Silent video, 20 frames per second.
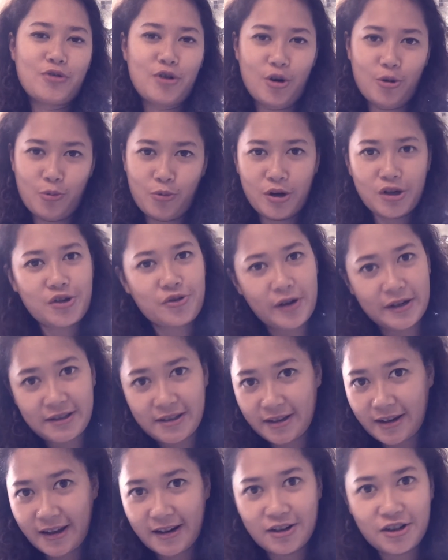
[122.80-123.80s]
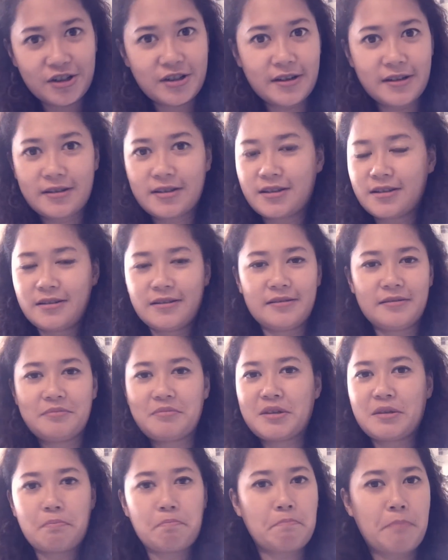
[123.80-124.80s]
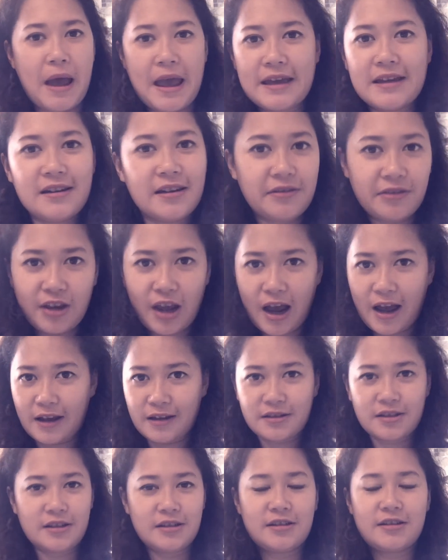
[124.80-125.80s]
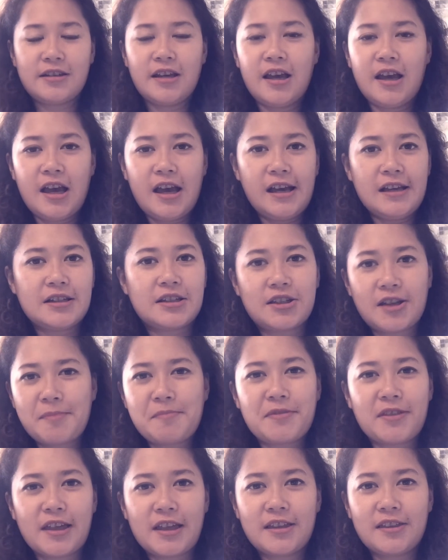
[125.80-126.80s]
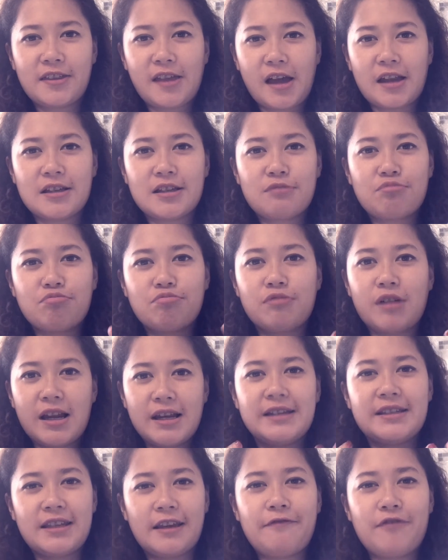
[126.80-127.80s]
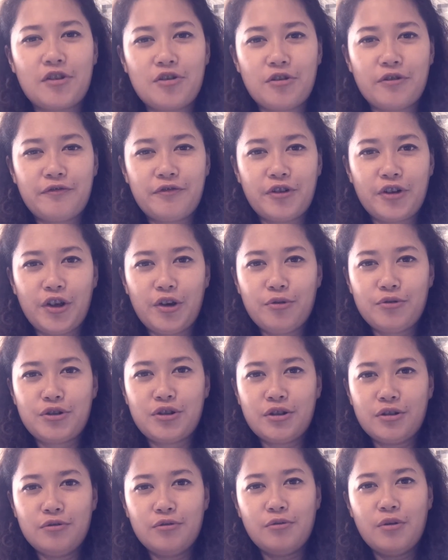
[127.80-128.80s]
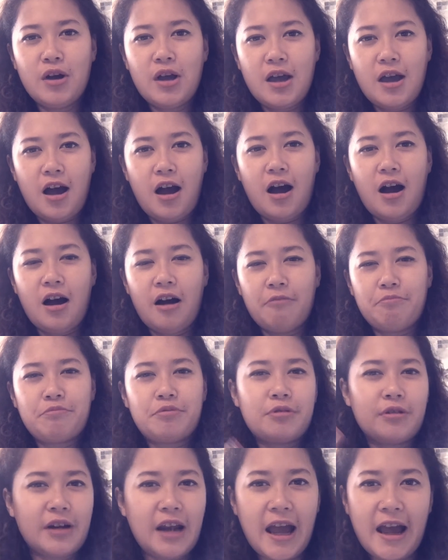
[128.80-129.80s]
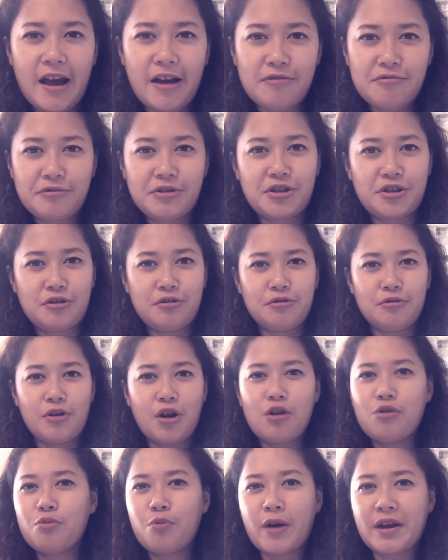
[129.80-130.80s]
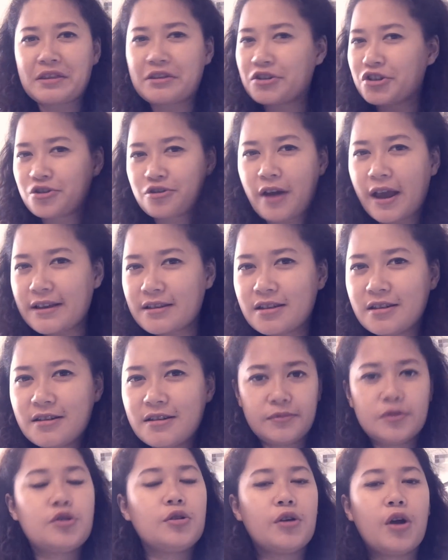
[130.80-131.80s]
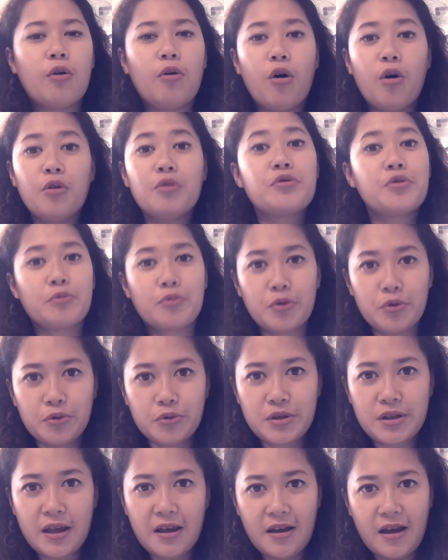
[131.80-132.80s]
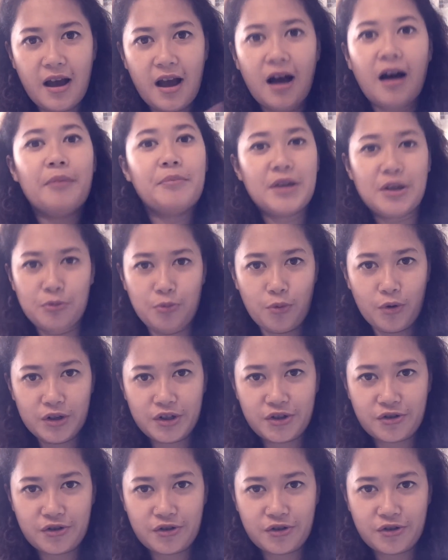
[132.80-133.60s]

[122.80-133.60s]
know word stress in English is a pain in the ass. It's something that is really difficult for you to pronounce, to know where the stress is, to know all the rules in word